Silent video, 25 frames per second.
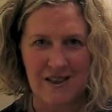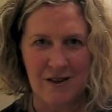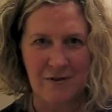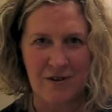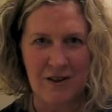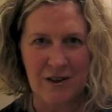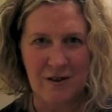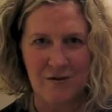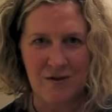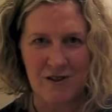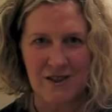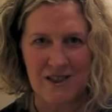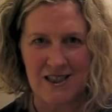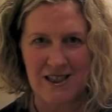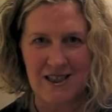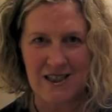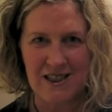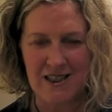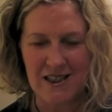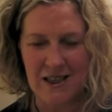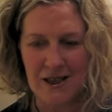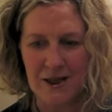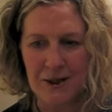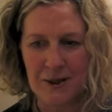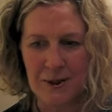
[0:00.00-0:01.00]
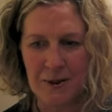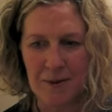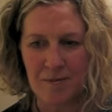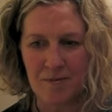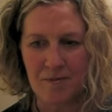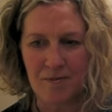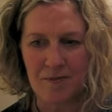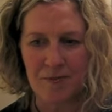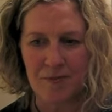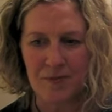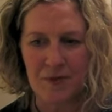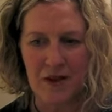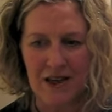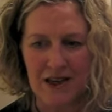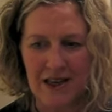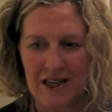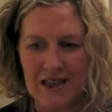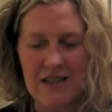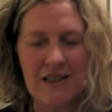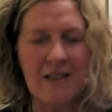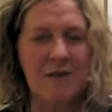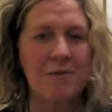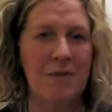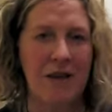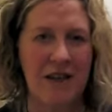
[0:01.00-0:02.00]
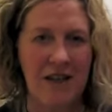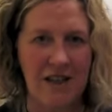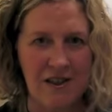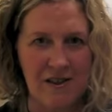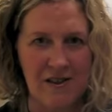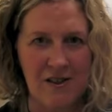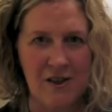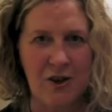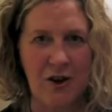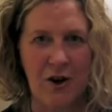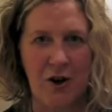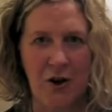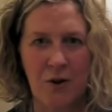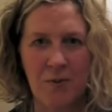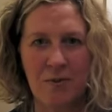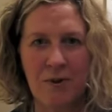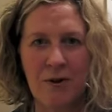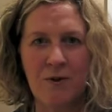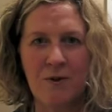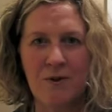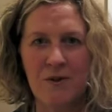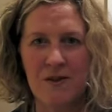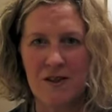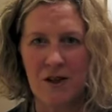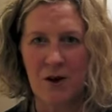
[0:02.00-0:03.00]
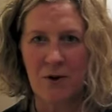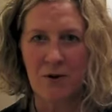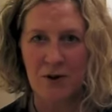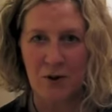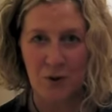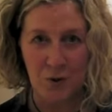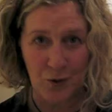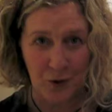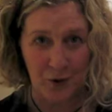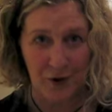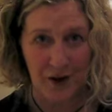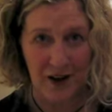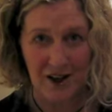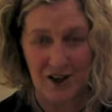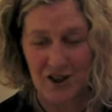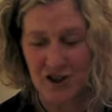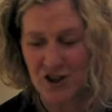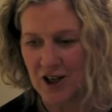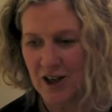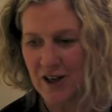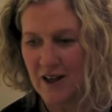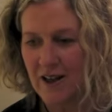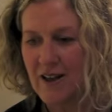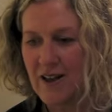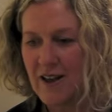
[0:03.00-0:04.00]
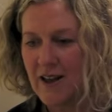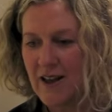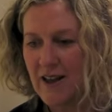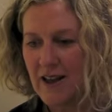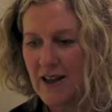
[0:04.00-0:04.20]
I've lived in London many years ago, but also in North Asia.